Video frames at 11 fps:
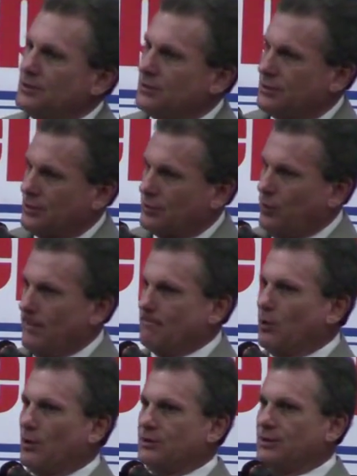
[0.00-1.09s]
this is just one
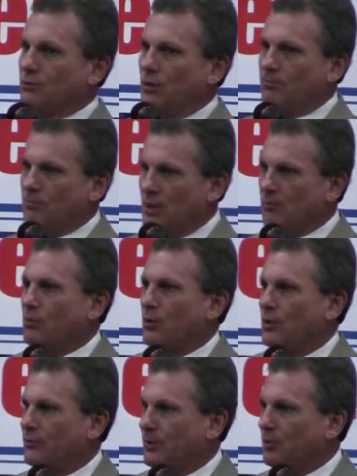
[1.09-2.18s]
person, one
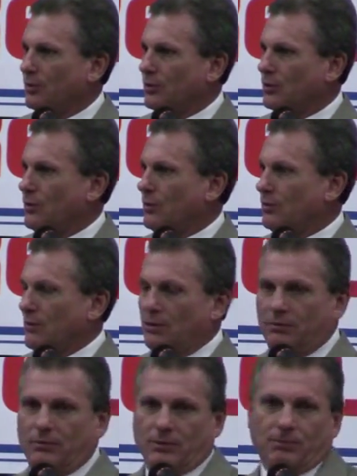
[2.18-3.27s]
member of the political,
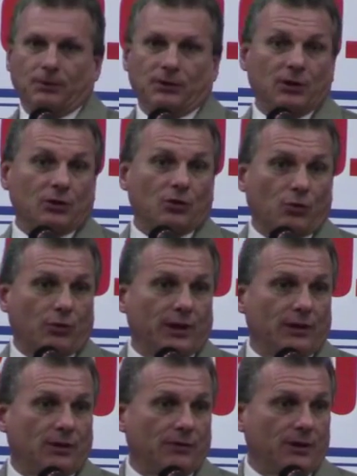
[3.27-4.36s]
the political
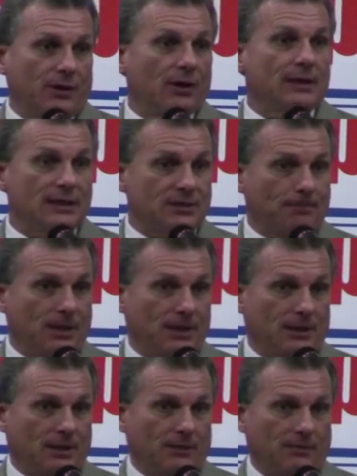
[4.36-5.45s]
arena over there, and his
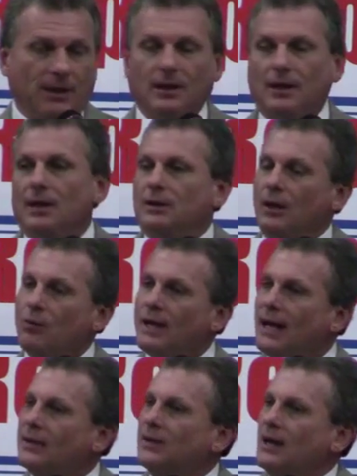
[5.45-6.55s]
opinion. Then we
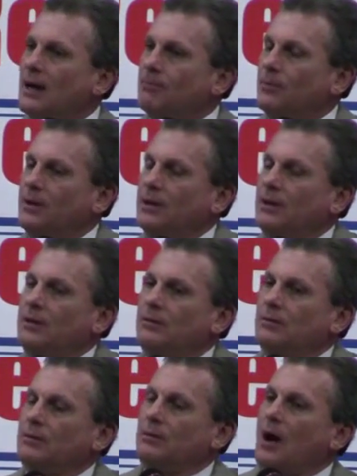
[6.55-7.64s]
had the, op
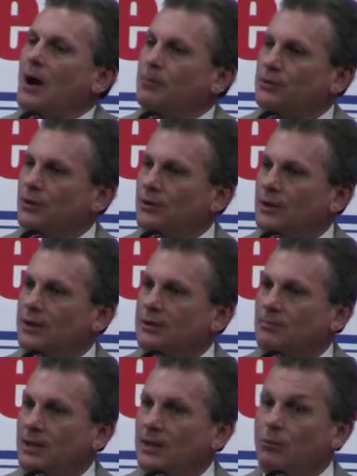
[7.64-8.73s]
the opportunity
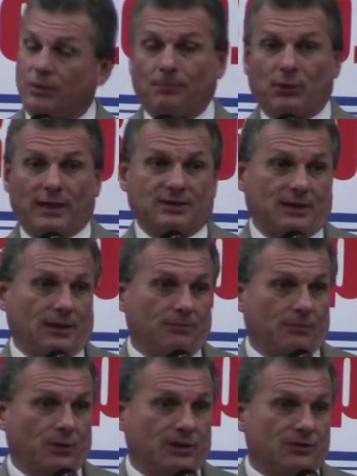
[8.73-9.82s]
to meet with the president,
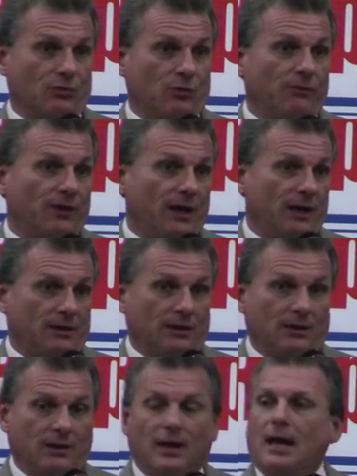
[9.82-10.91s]
President Rivlin.
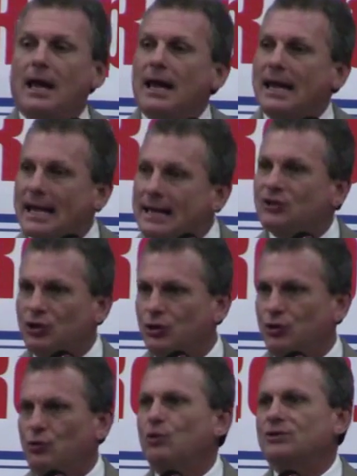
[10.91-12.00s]
He
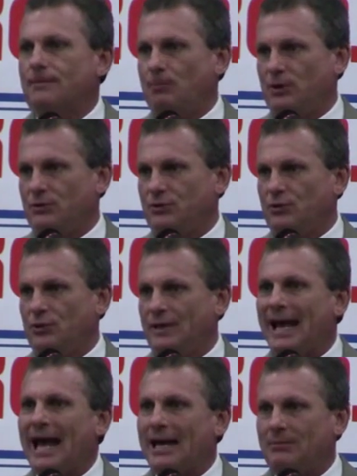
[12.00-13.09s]
too was opposed to
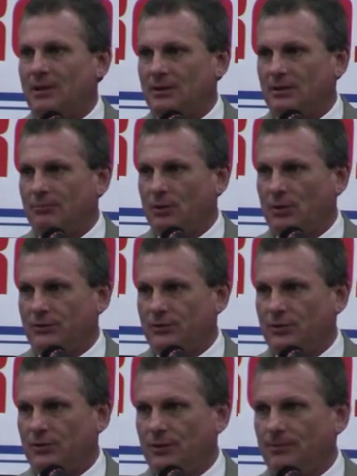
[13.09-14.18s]
it, adamantly opposed
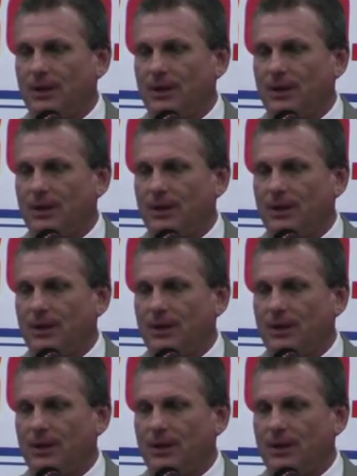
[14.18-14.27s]
to it.